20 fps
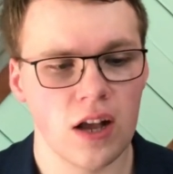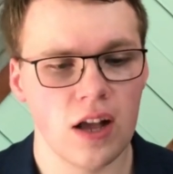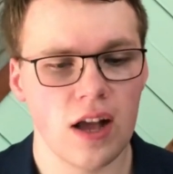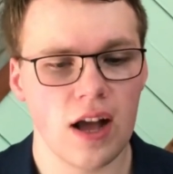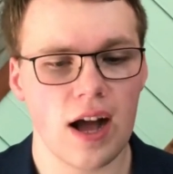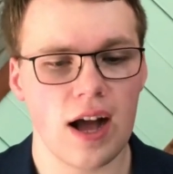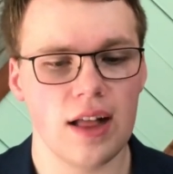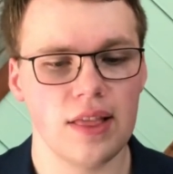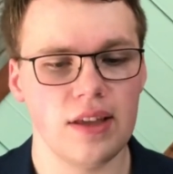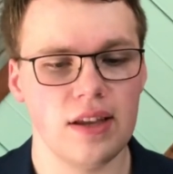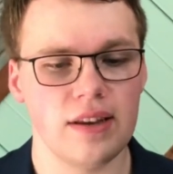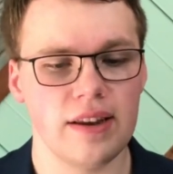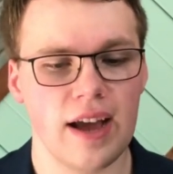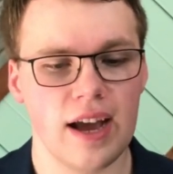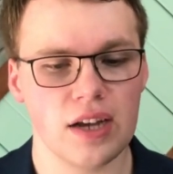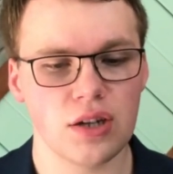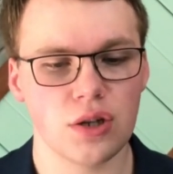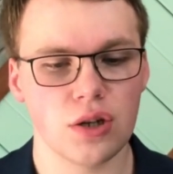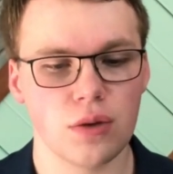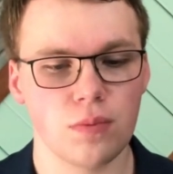Uh, the
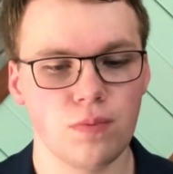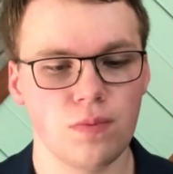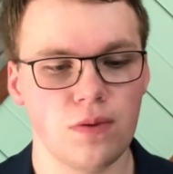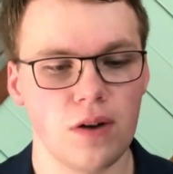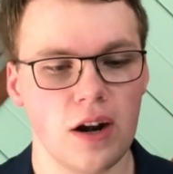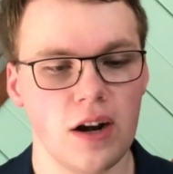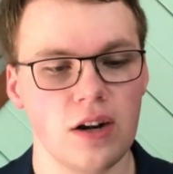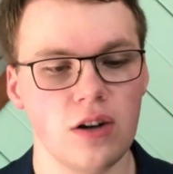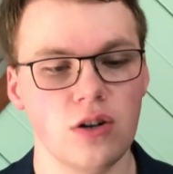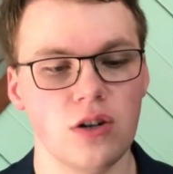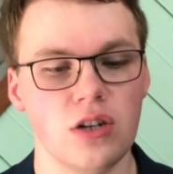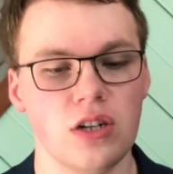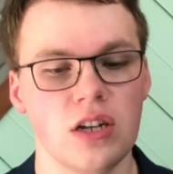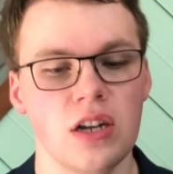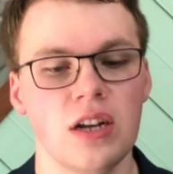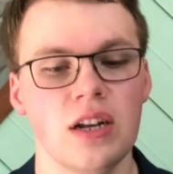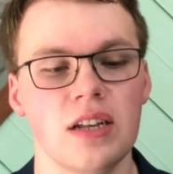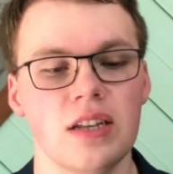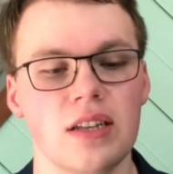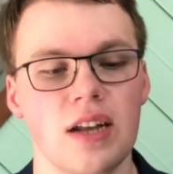Nashville Predators
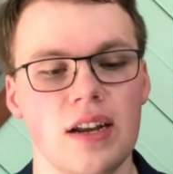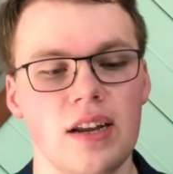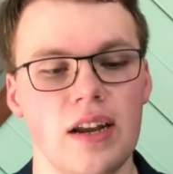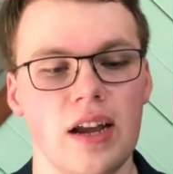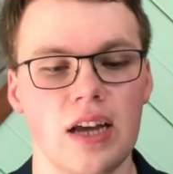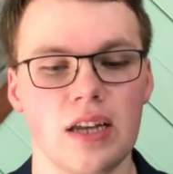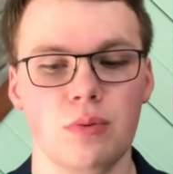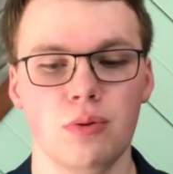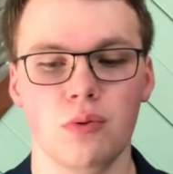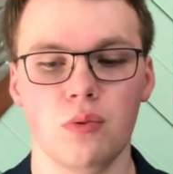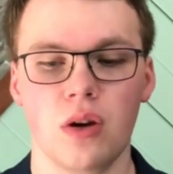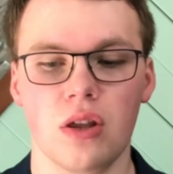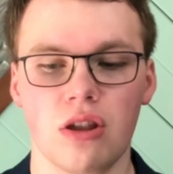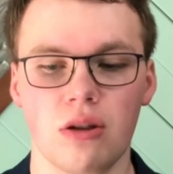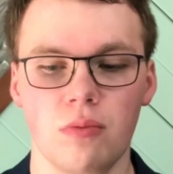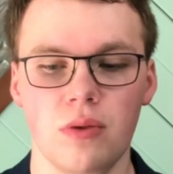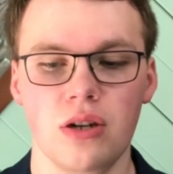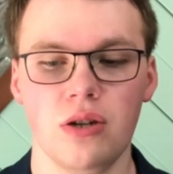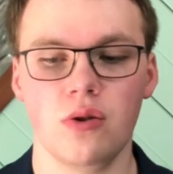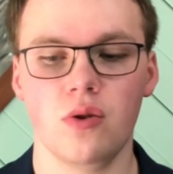signed Jasper
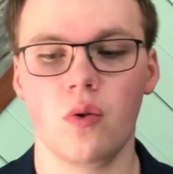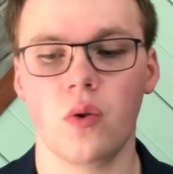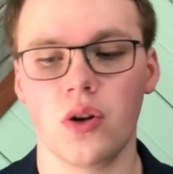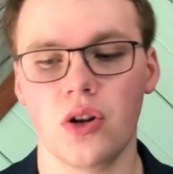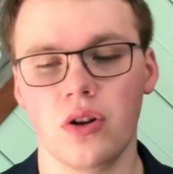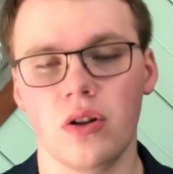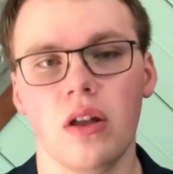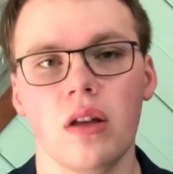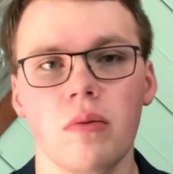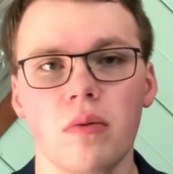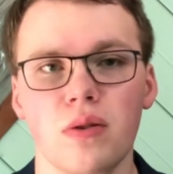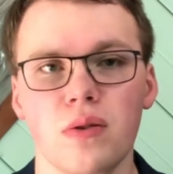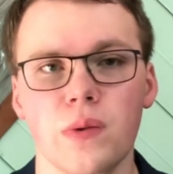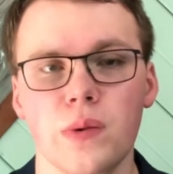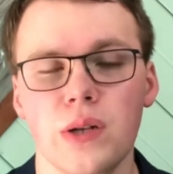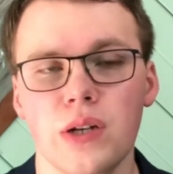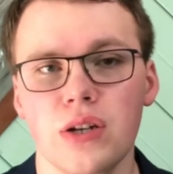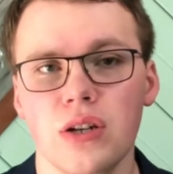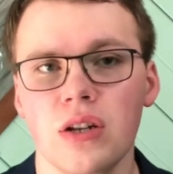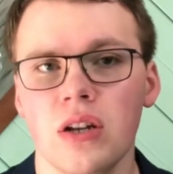Weatherby to a one-year league minimum
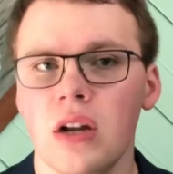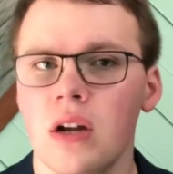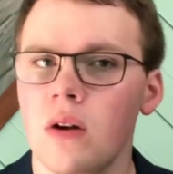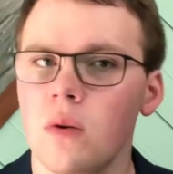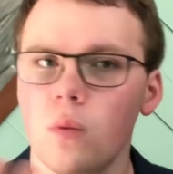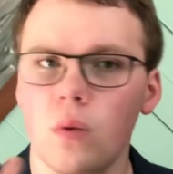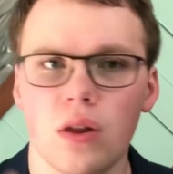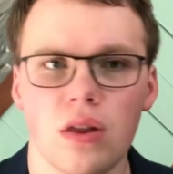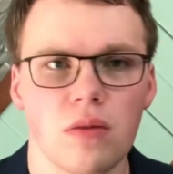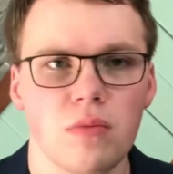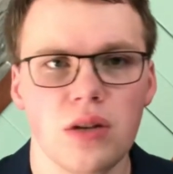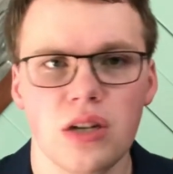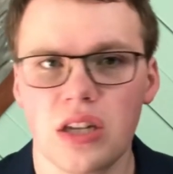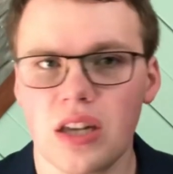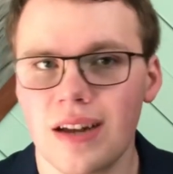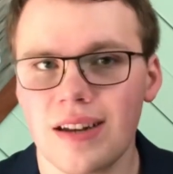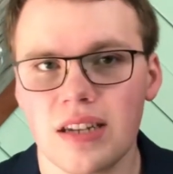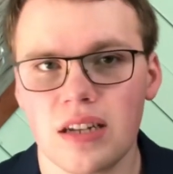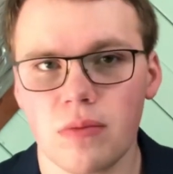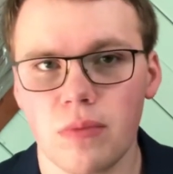deal. Weatherby's
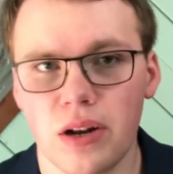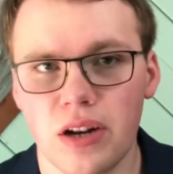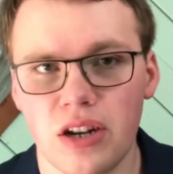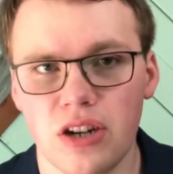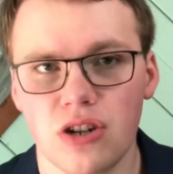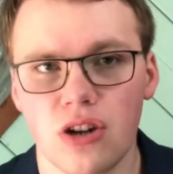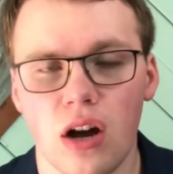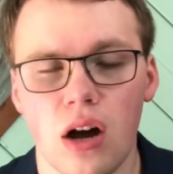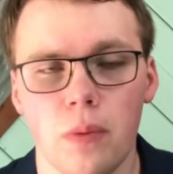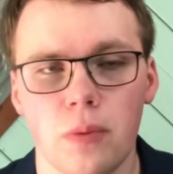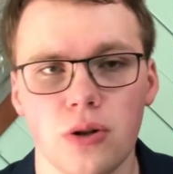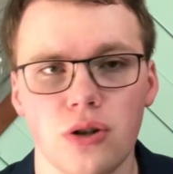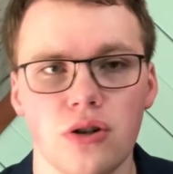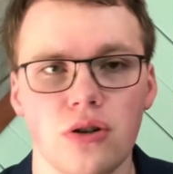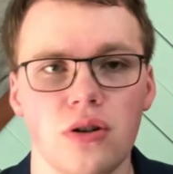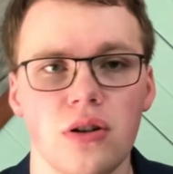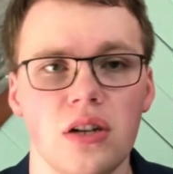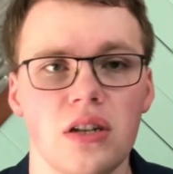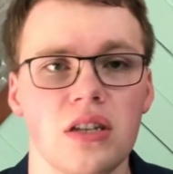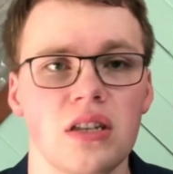had some N H L
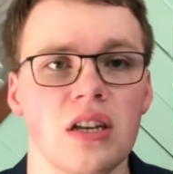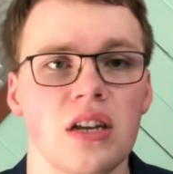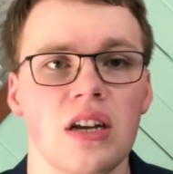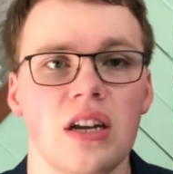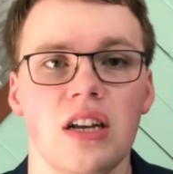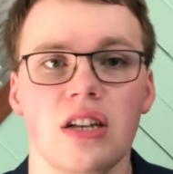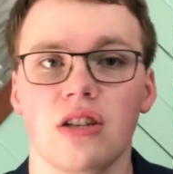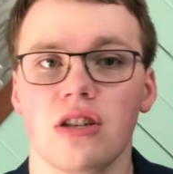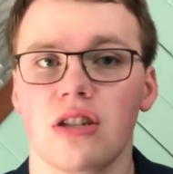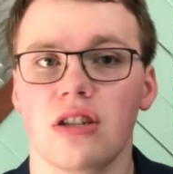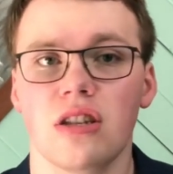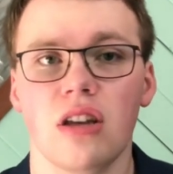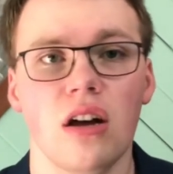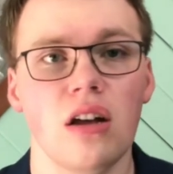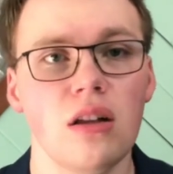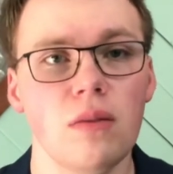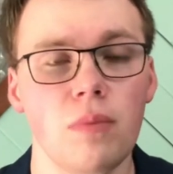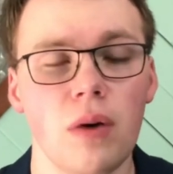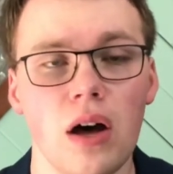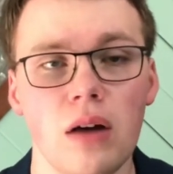opportunities. He's a
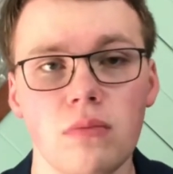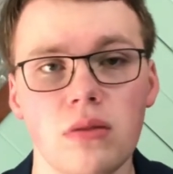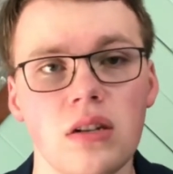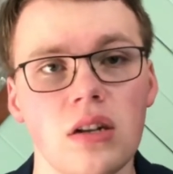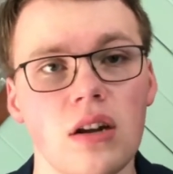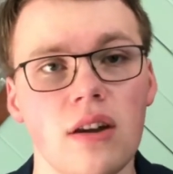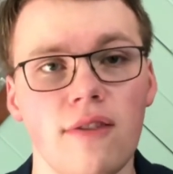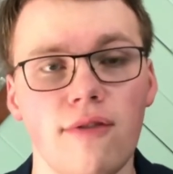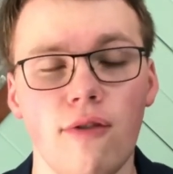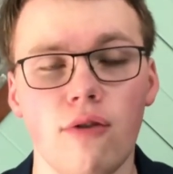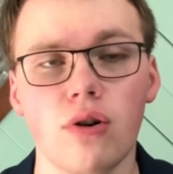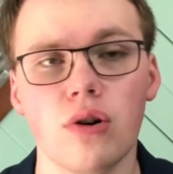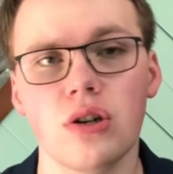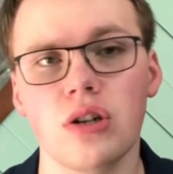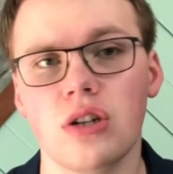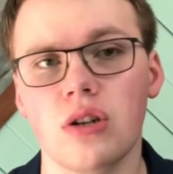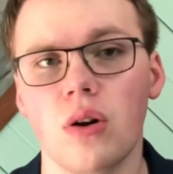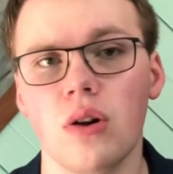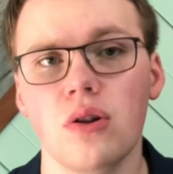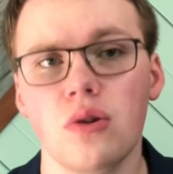solid bottom six forward,
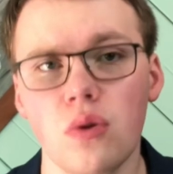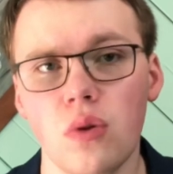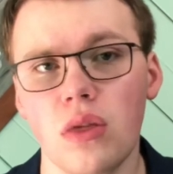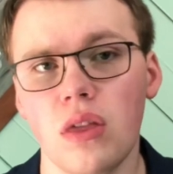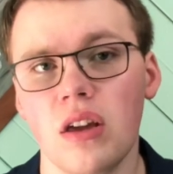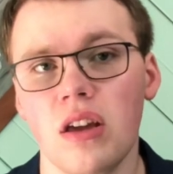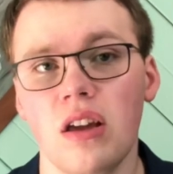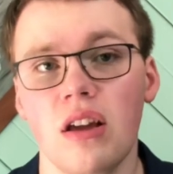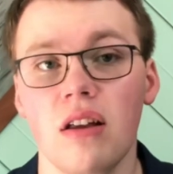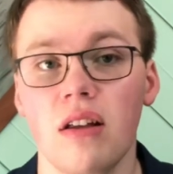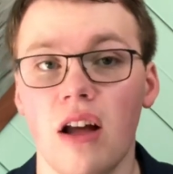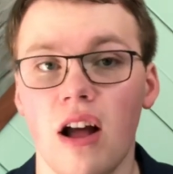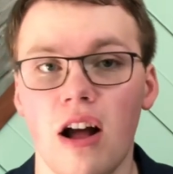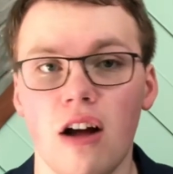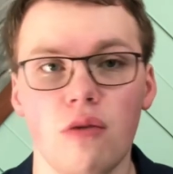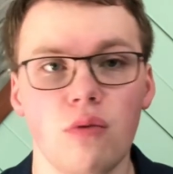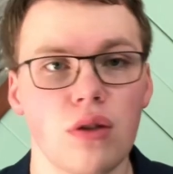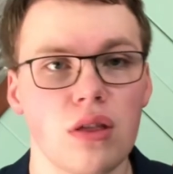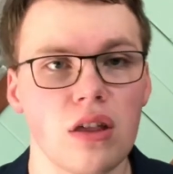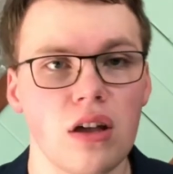so I do think
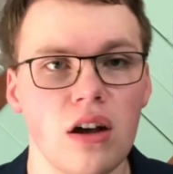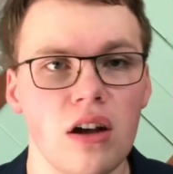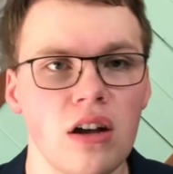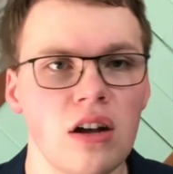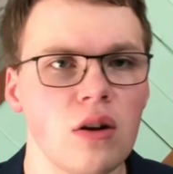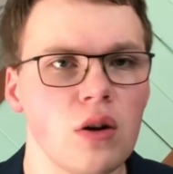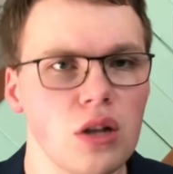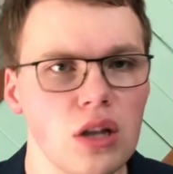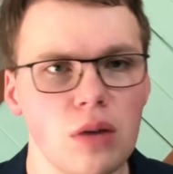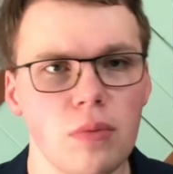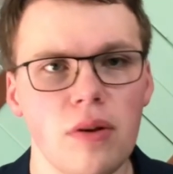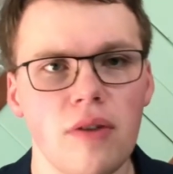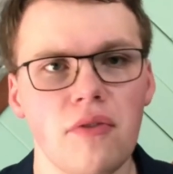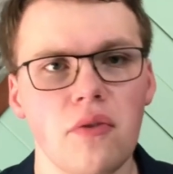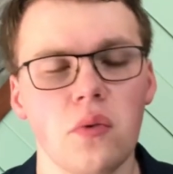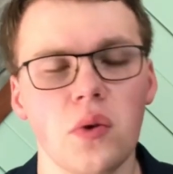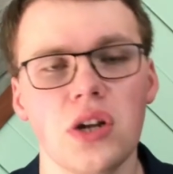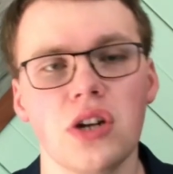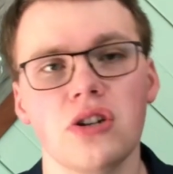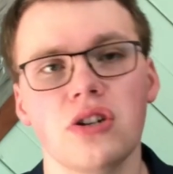uh, with a, a little bit of a
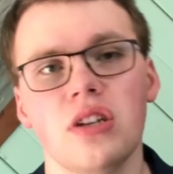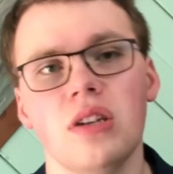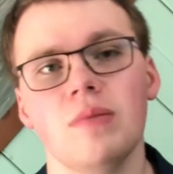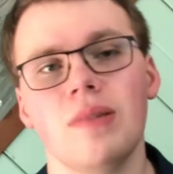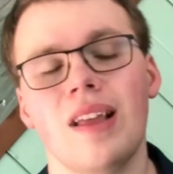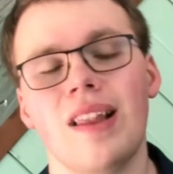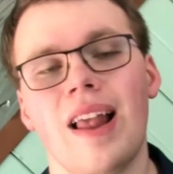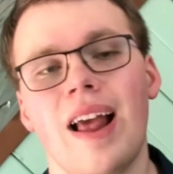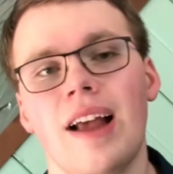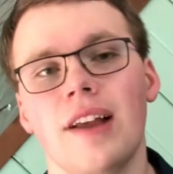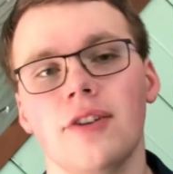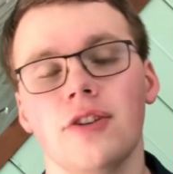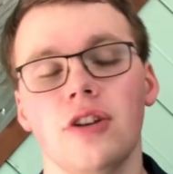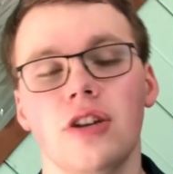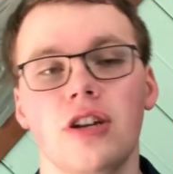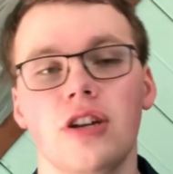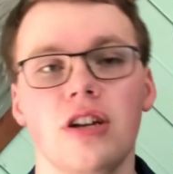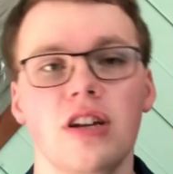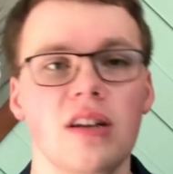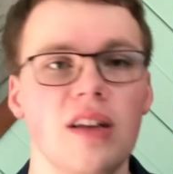weaker team like Nashville, he
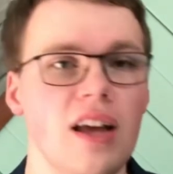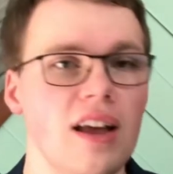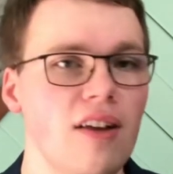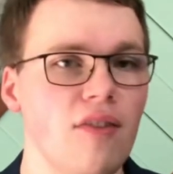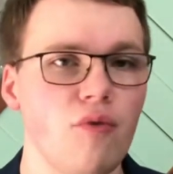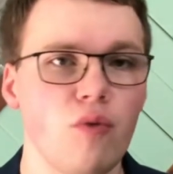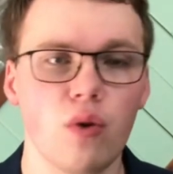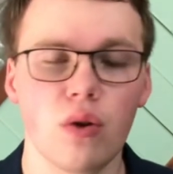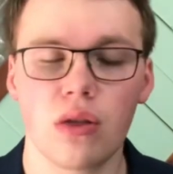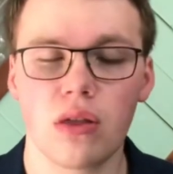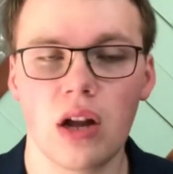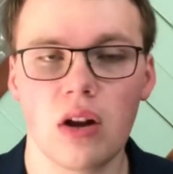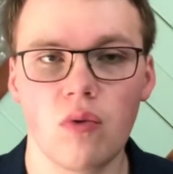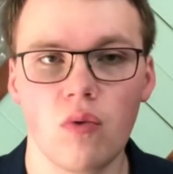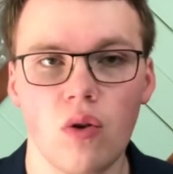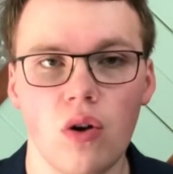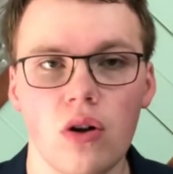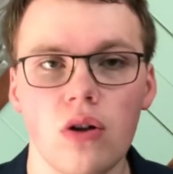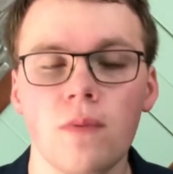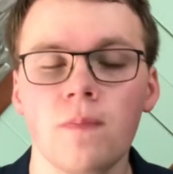could get a fourth-line
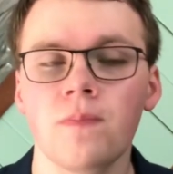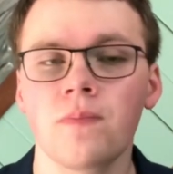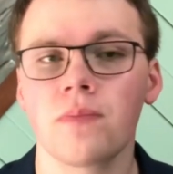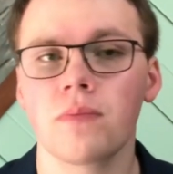role.